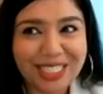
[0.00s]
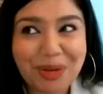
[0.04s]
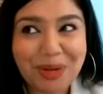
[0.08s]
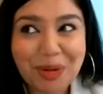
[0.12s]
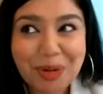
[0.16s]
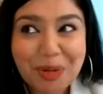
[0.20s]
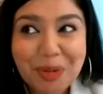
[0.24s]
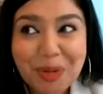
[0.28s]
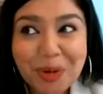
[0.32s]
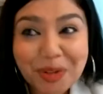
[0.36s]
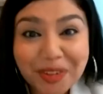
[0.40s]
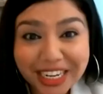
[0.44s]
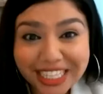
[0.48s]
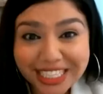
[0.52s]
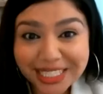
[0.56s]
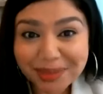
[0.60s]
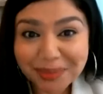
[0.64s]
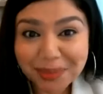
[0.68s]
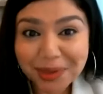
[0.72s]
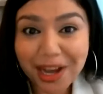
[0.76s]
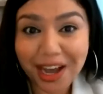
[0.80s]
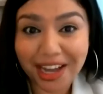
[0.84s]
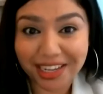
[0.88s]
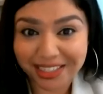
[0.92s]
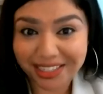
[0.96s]
I'm going to provide some
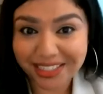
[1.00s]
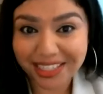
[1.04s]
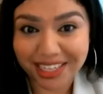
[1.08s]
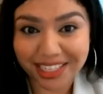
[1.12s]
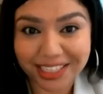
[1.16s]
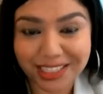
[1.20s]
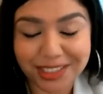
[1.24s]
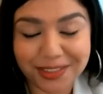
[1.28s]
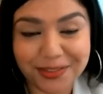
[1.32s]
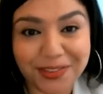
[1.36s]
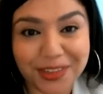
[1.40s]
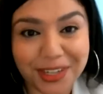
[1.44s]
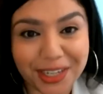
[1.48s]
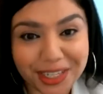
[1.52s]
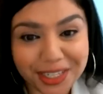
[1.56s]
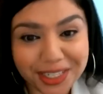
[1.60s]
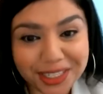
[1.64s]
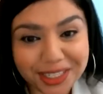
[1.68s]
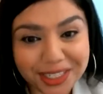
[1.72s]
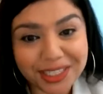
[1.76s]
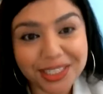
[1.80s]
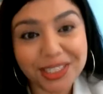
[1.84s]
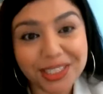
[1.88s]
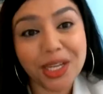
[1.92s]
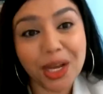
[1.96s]
context
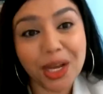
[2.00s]
first.